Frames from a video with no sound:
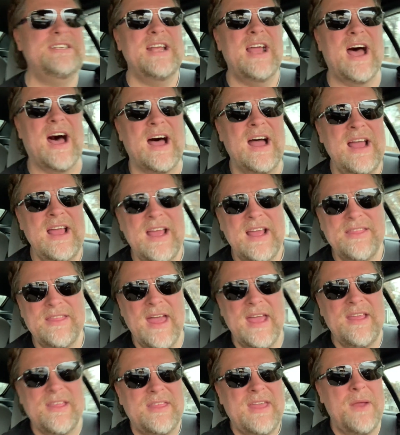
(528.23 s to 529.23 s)
Yeah,
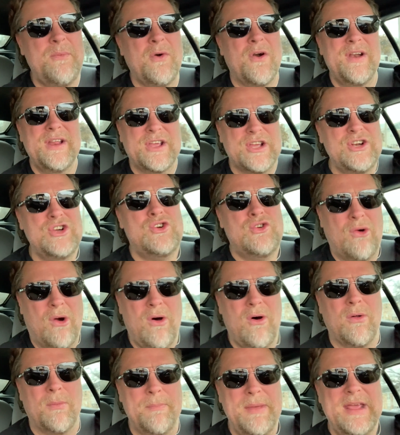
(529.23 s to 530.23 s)
they, they were in
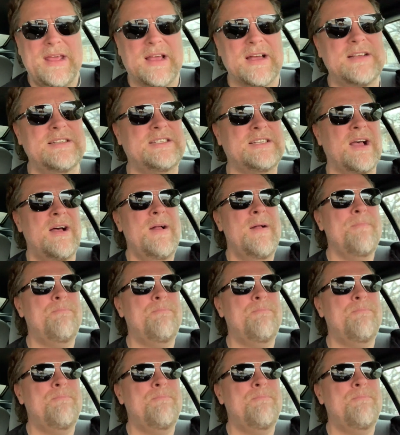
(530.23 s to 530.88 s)
control because,